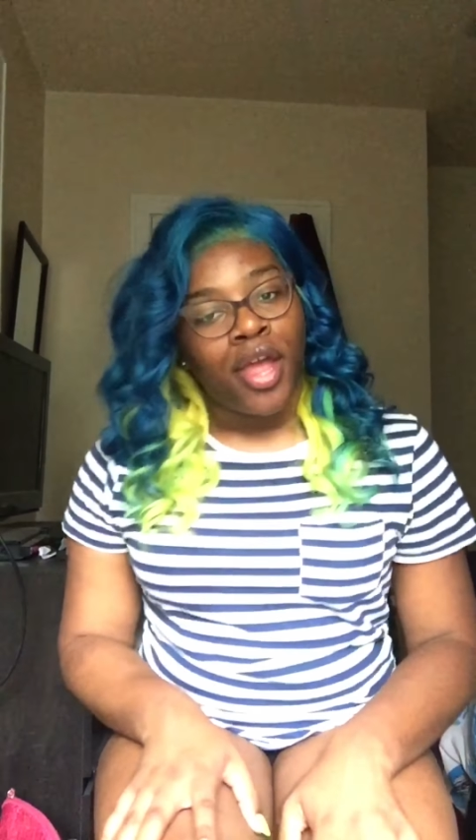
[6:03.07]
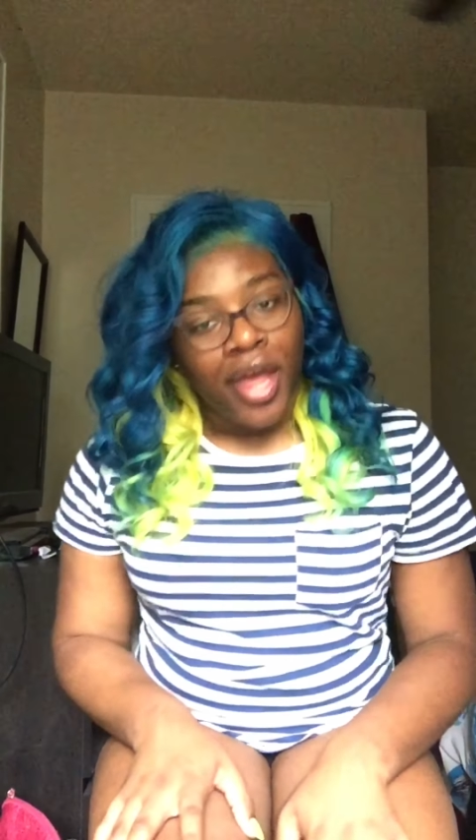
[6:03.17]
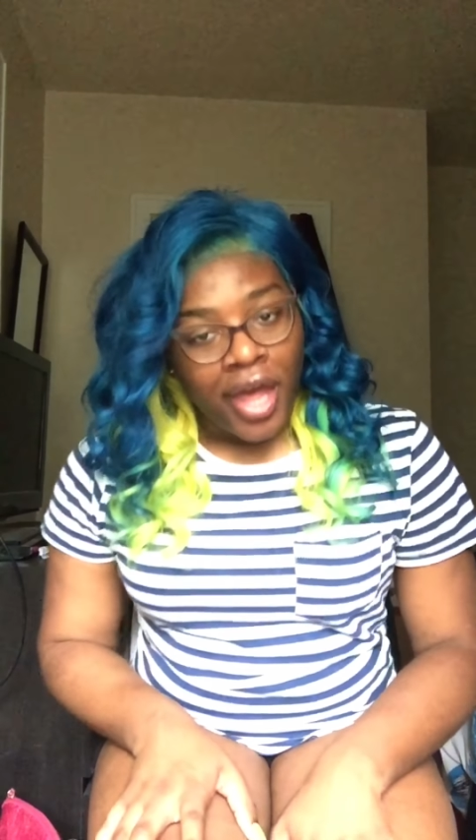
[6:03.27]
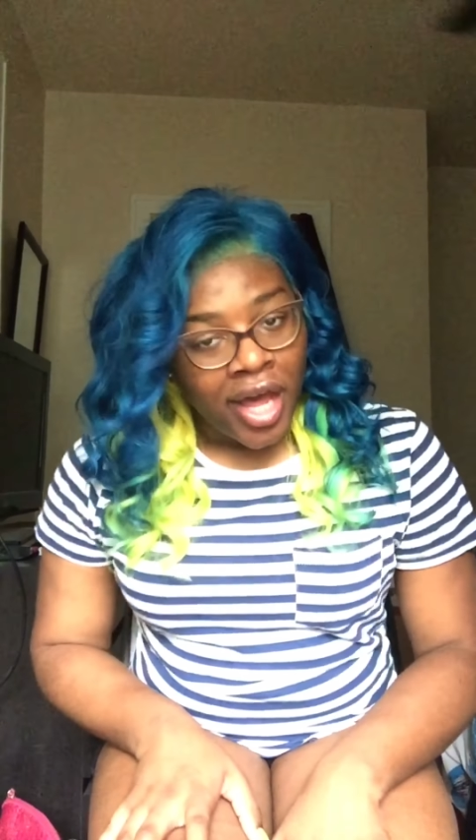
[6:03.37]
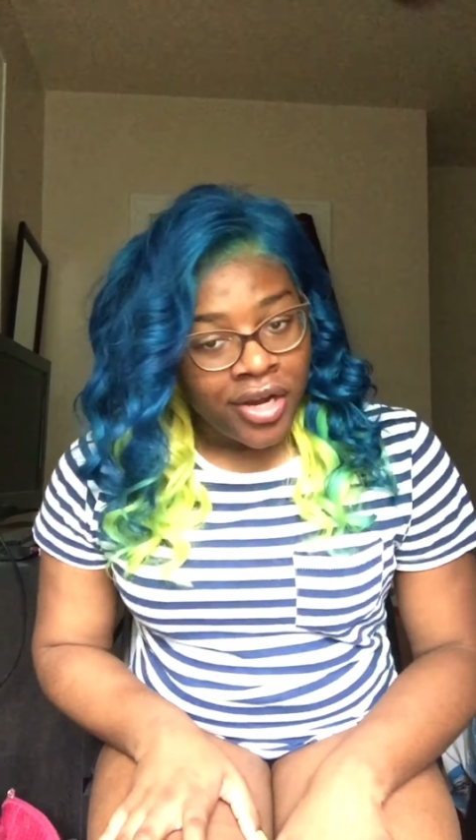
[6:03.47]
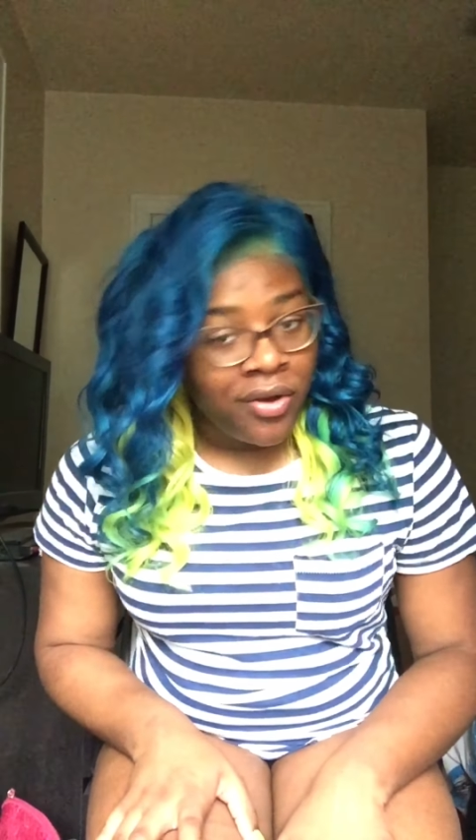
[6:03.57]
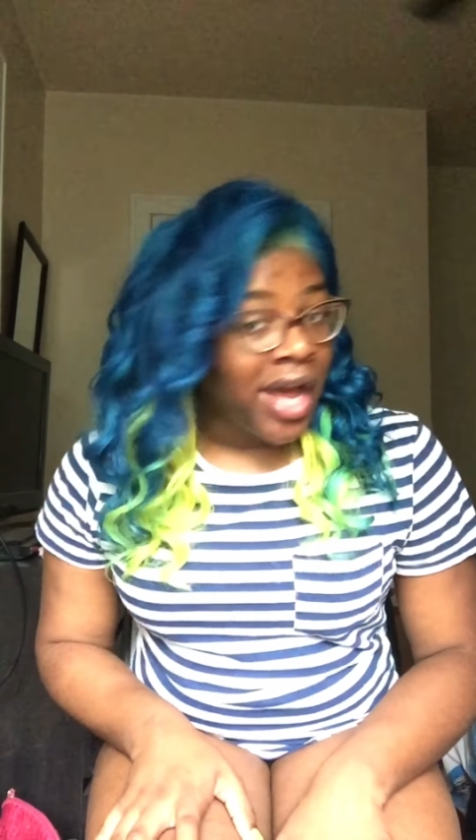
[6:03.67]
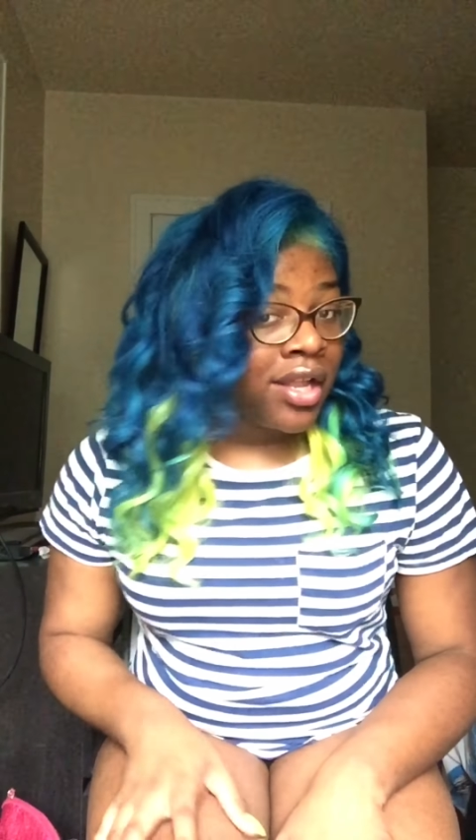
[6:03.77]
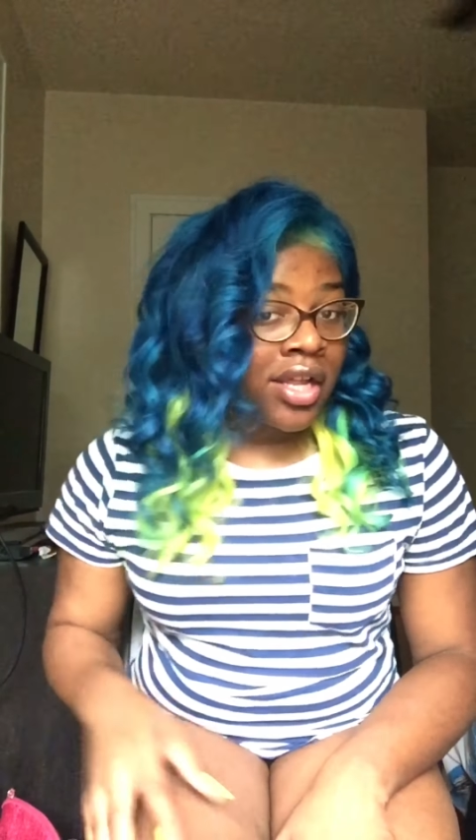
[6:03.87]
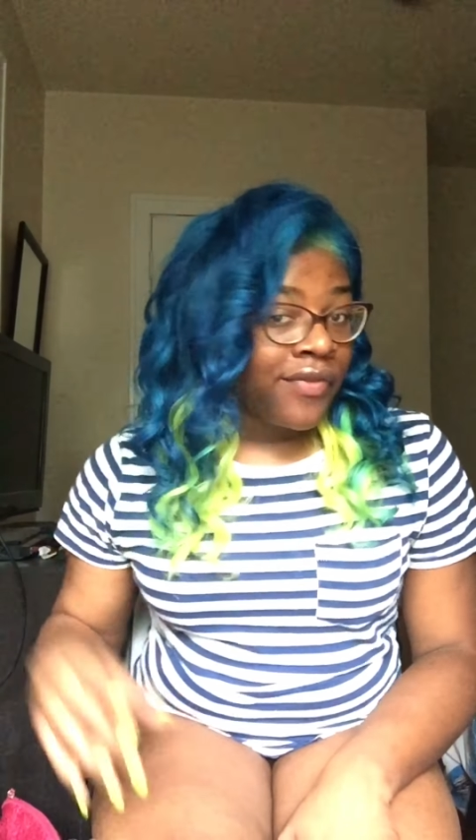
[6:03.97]
I do. I
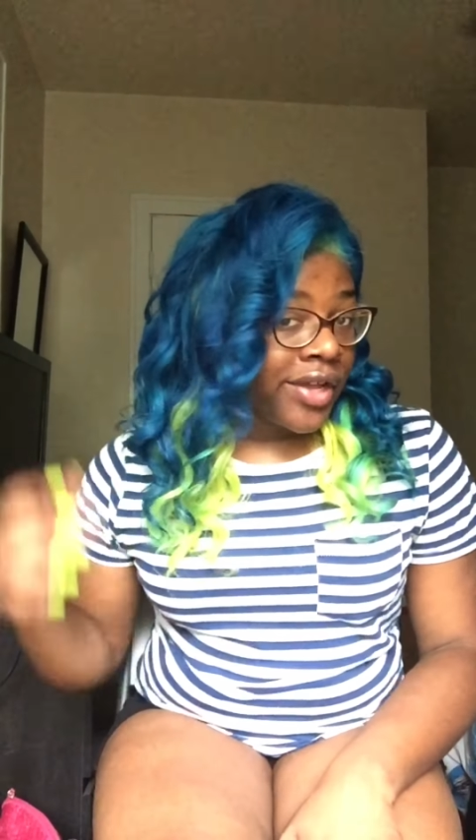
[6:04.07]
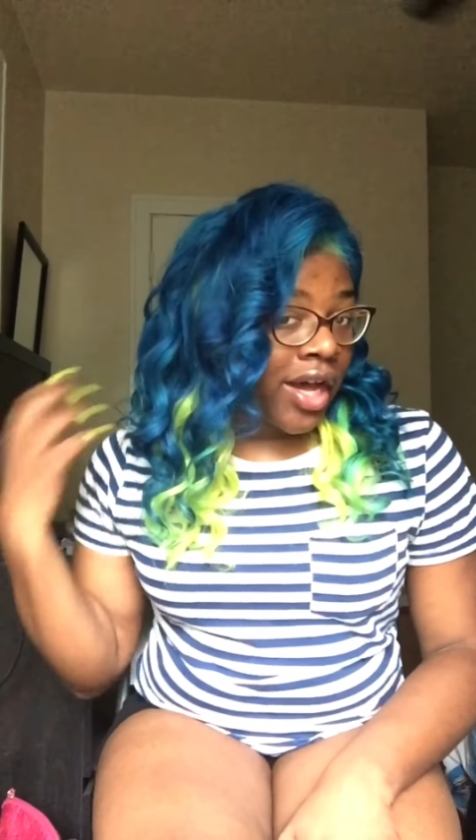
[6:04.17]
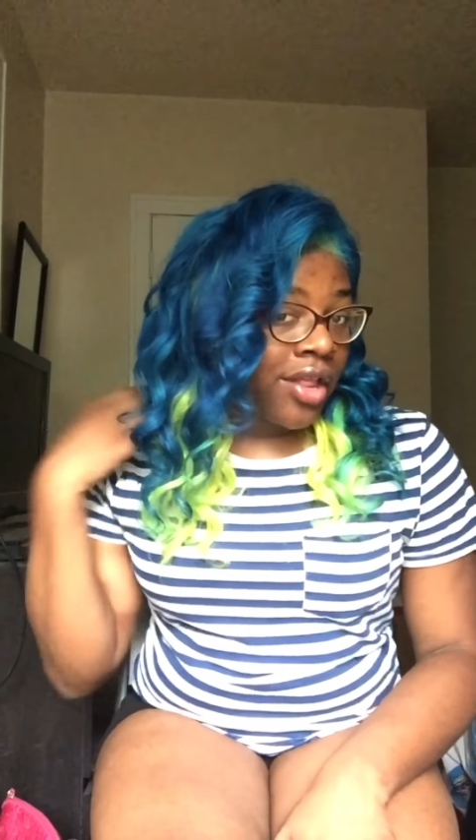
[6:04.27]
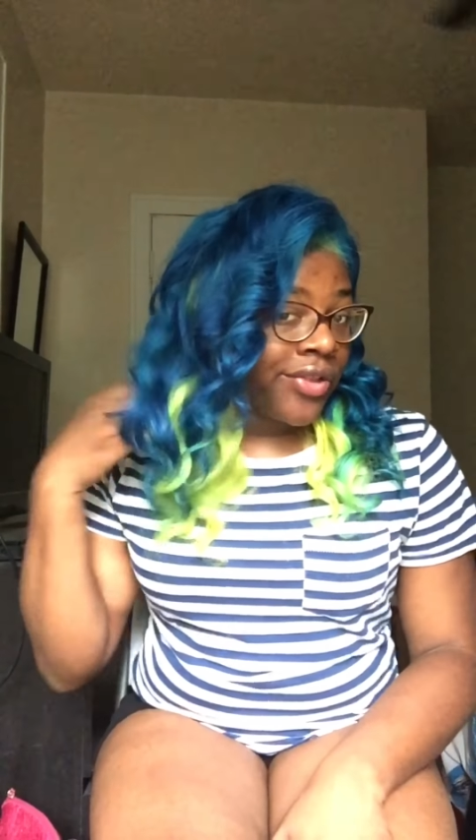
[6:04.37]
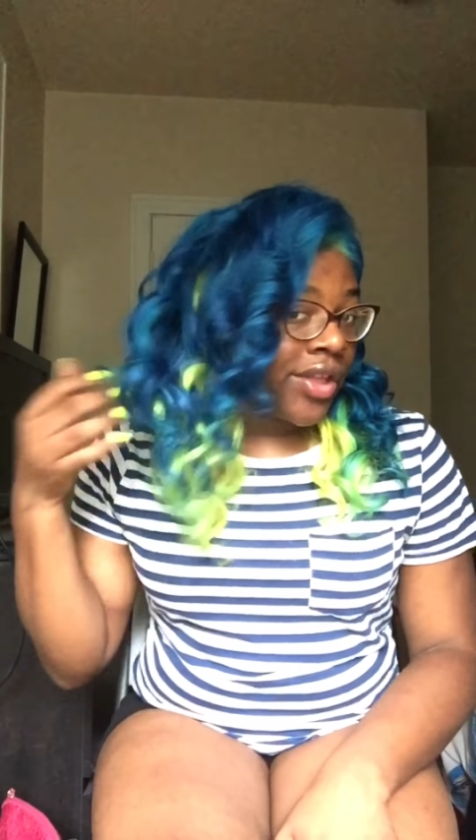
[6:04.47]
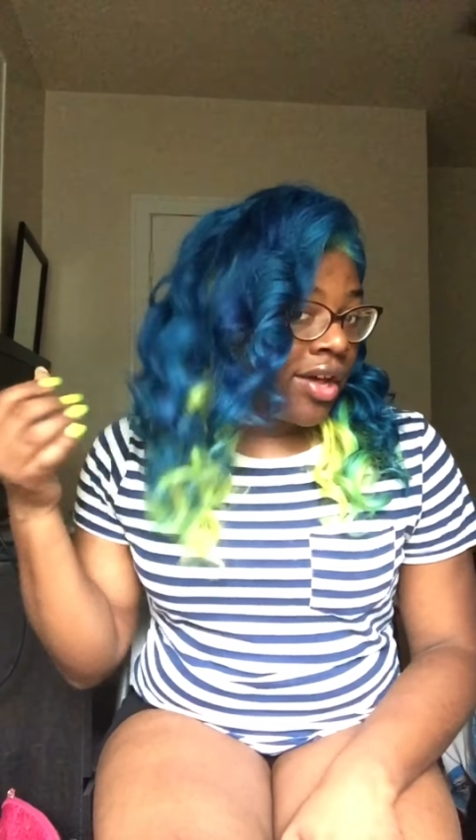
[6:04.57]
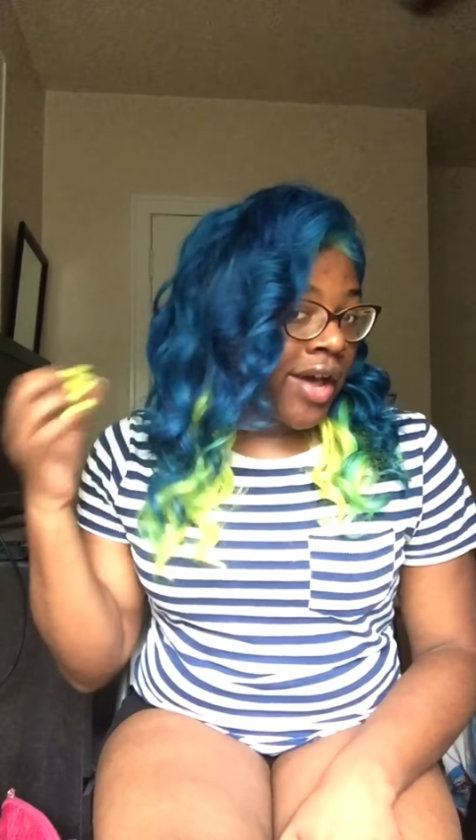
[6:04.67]
love the color, though.